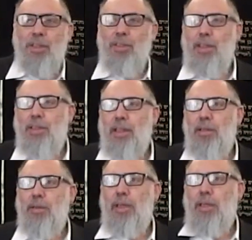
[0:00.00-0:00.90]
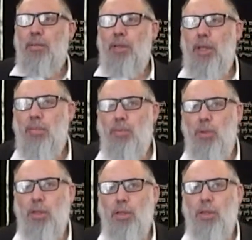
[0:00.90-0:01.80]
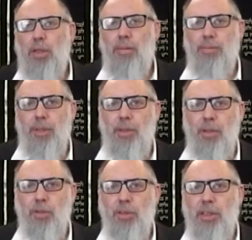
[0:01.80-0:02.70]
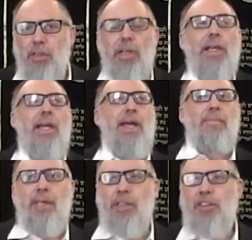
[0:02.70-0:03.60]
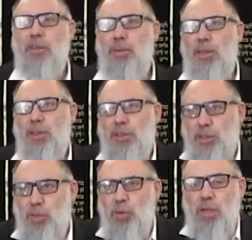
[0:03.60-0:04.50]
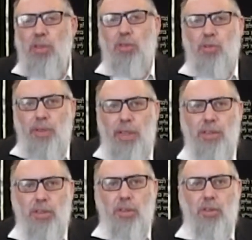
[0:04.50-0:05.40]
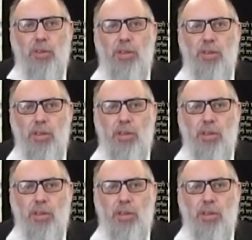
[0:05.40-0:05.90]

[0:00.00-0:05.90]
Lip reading: that they become more than those that it came easy, because the struggle creates a certain